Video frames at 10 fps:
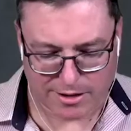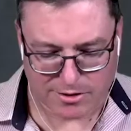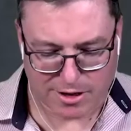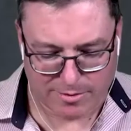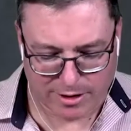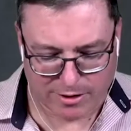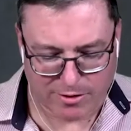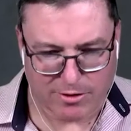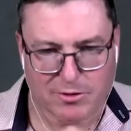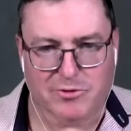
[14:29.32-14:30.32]
going to be
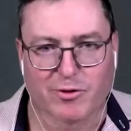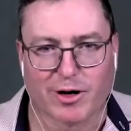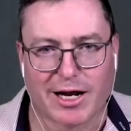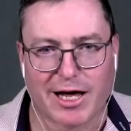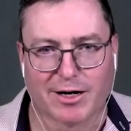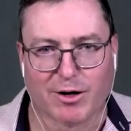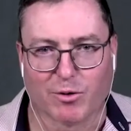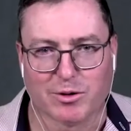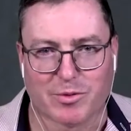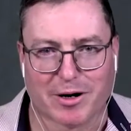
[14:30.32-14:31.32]
good news for
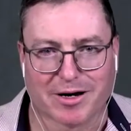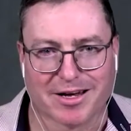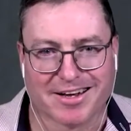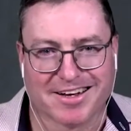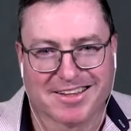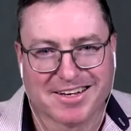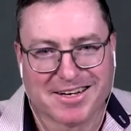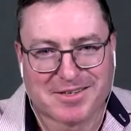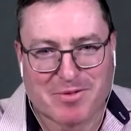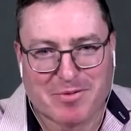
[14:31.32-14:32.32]
landlords, Mark. I think
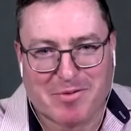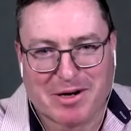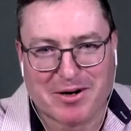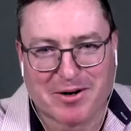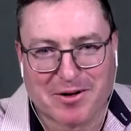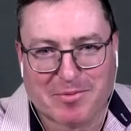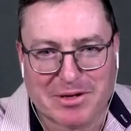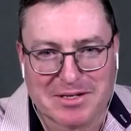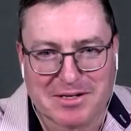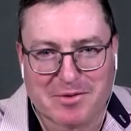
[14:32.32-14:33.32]
it's probably not a good
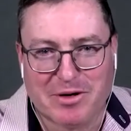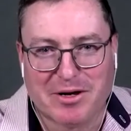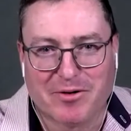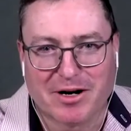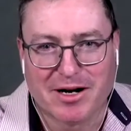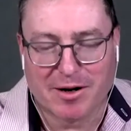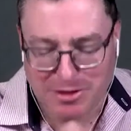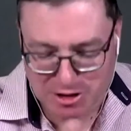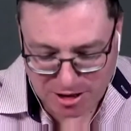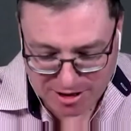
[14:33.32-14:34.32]
business to be in right now. But
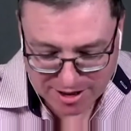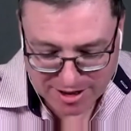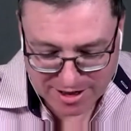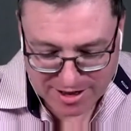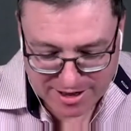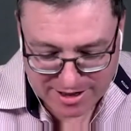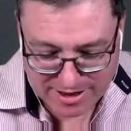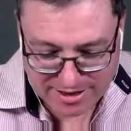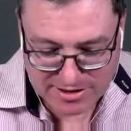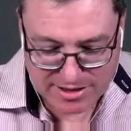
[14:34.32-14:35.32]
Jacques,
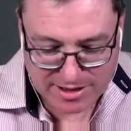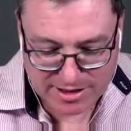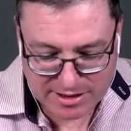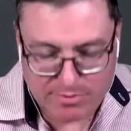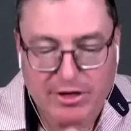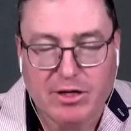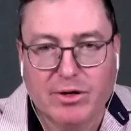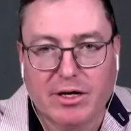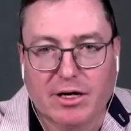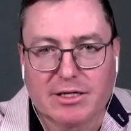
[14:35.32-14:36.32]
let's bring you
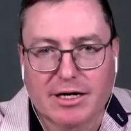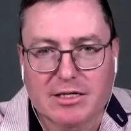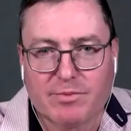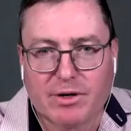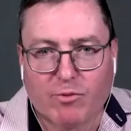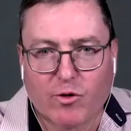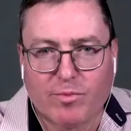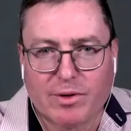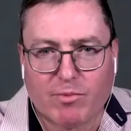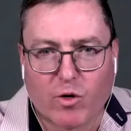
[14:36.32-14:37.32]
in here. Tell us a bit
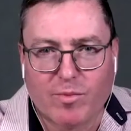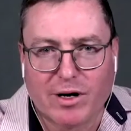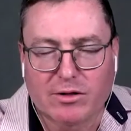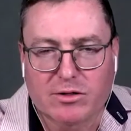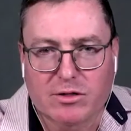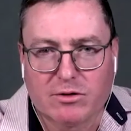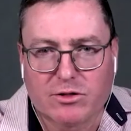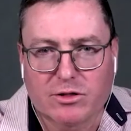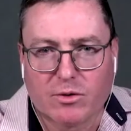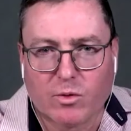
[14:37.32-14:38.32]
more about the
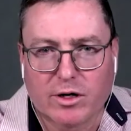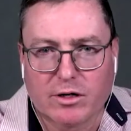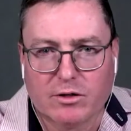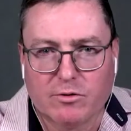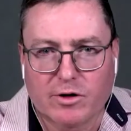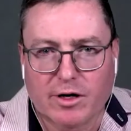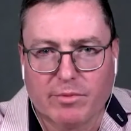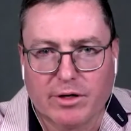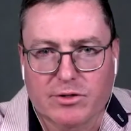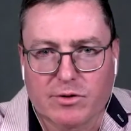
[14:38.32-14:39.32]
solution and what it can do for
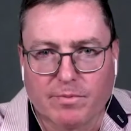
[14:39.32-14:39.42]
companies.